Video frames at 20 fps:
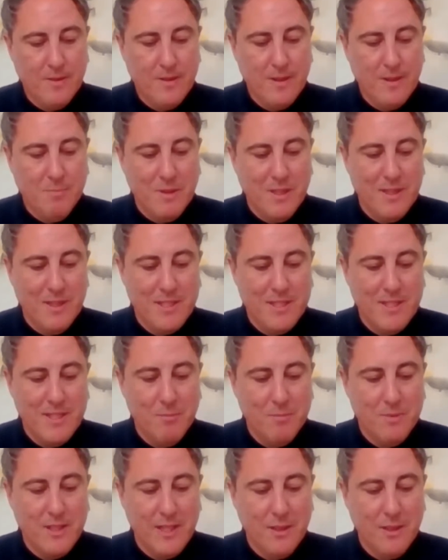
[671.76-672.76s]
But at the
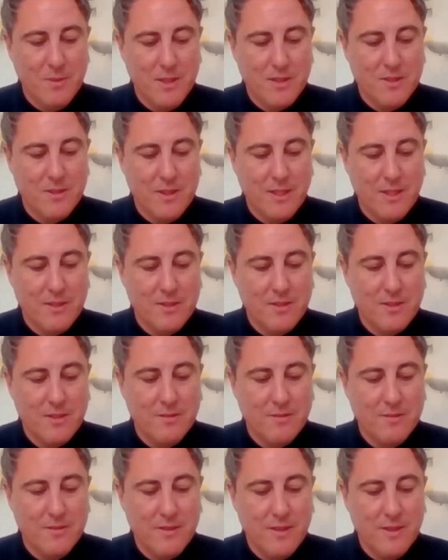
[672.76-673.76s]
same time, as
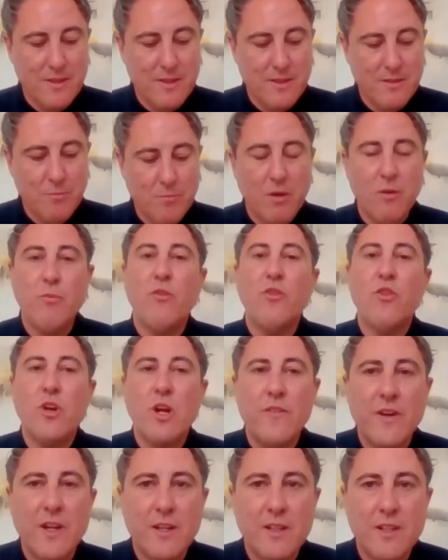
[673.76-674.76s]
before
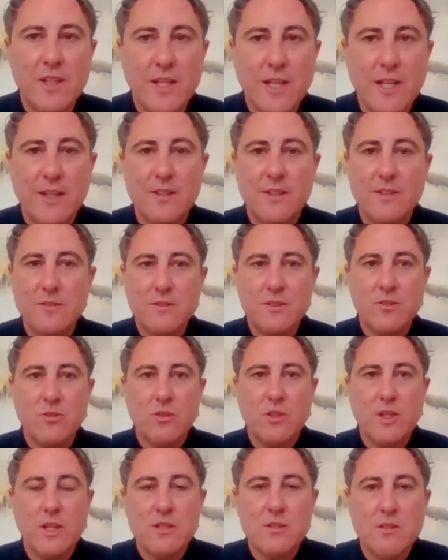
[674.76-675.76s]
having a clear head,
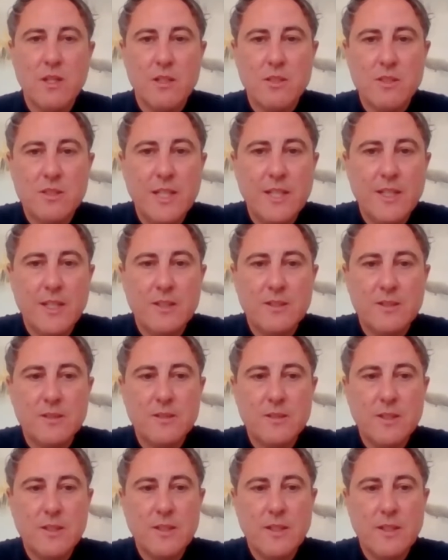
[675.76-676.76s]
as taking
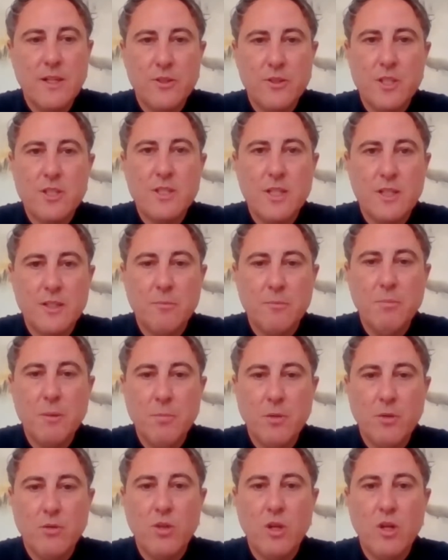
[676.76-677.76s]
and understand that
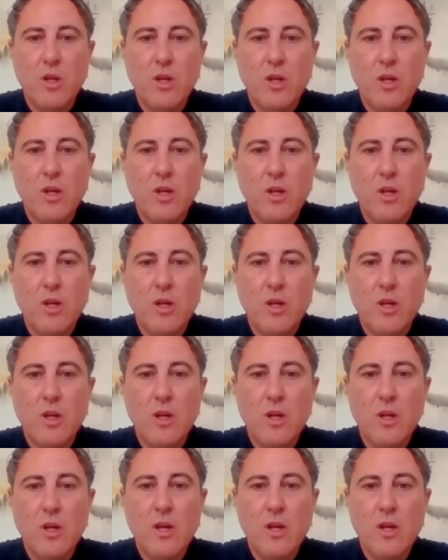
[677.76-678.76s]
people
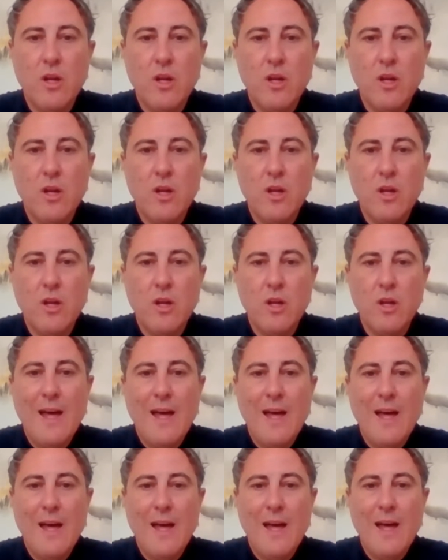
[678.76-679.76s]
are
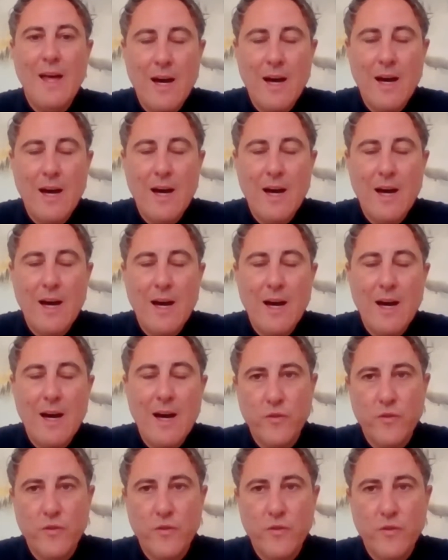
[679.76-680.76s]
overwhelmed,
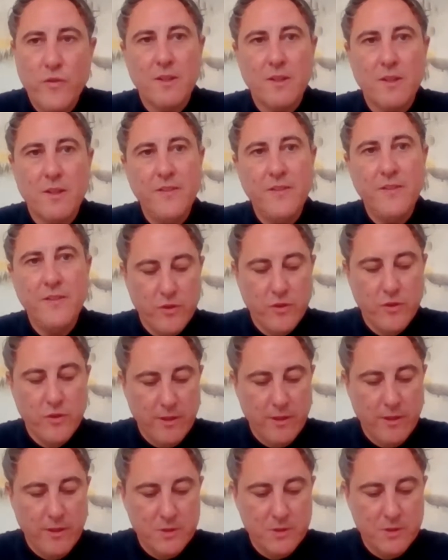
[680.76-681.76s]
they're feeling
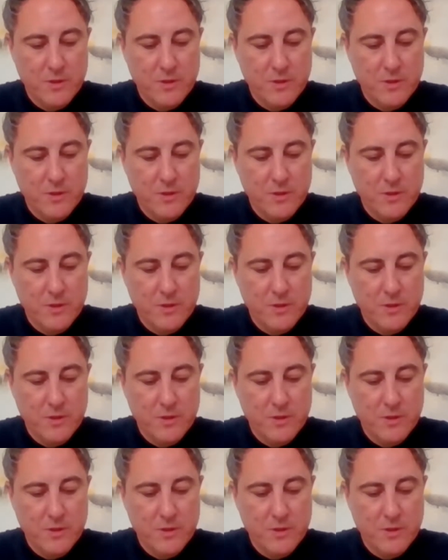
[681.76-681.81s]
overwhelmed.